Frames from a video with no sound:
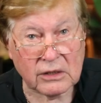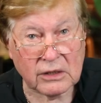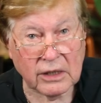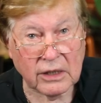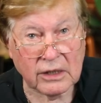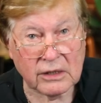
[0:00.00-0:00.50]
and
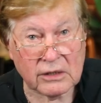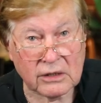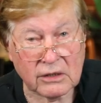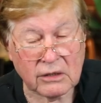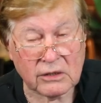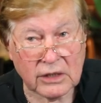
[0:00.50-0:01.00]
years
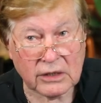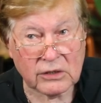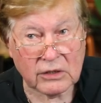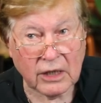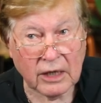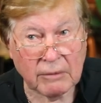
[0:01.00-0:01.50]
until
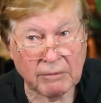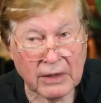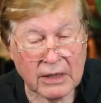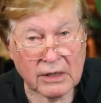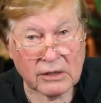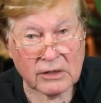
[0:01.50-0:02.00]
such time
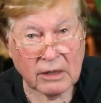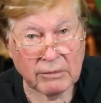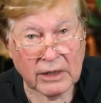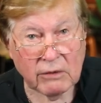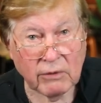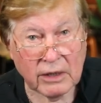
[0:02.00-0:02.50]

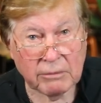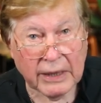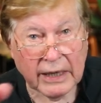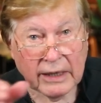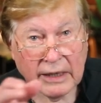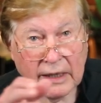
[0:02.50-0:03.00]
somebody went
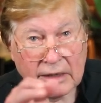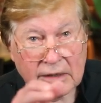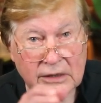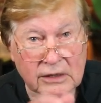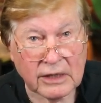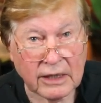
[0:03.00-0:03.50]
back and
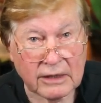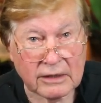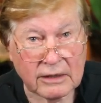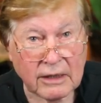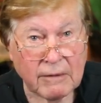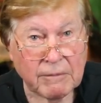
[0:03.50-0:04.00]

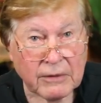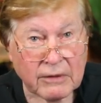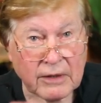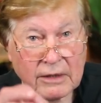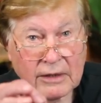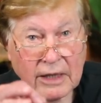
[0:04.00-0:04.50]
decided
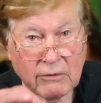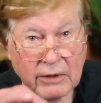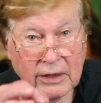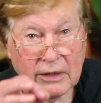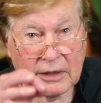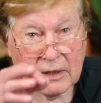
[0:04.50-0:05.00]
that they were
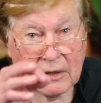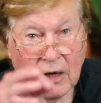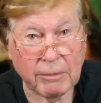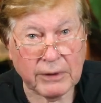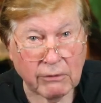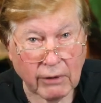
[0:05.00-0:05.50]
going to
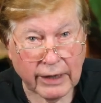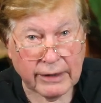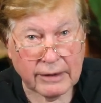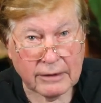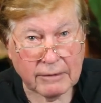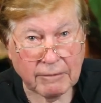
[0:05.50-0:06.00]
copyright
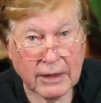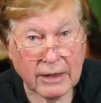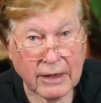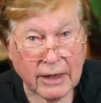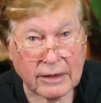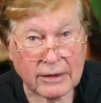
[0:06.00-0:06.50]
it
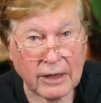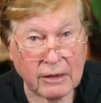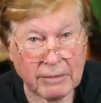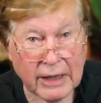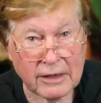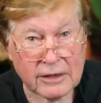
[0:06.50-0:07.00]
and go
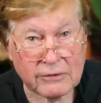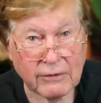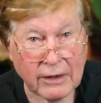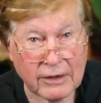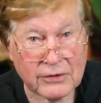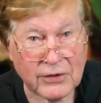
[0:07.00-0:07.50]
back as
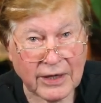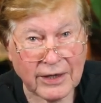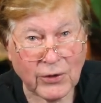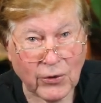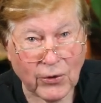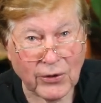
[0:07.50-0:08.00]
far as they
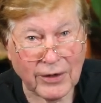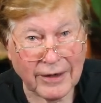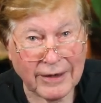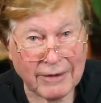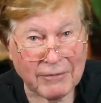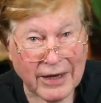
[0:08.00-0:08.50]
could,
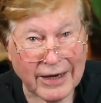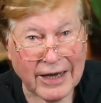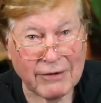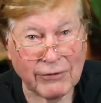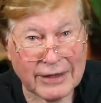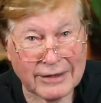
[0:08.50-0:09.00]
and
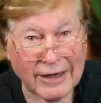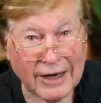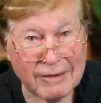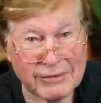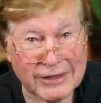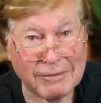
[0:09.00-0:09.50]
every
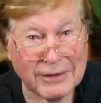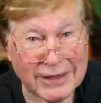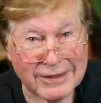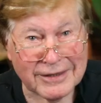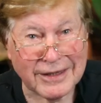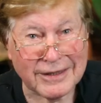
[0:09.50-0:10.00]
time
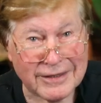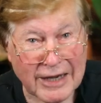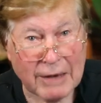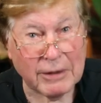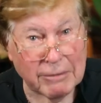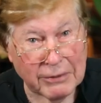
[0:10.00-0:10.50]
somebody sings
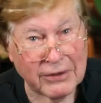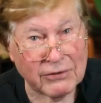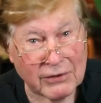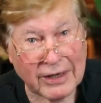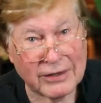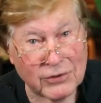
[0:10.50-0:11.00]
Happy
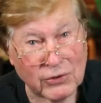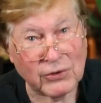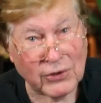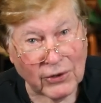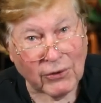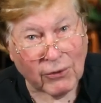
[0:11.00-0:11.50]
Birthday to
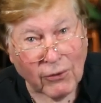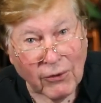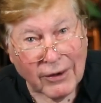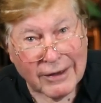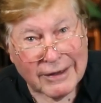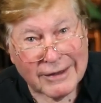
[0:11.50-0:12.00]
You,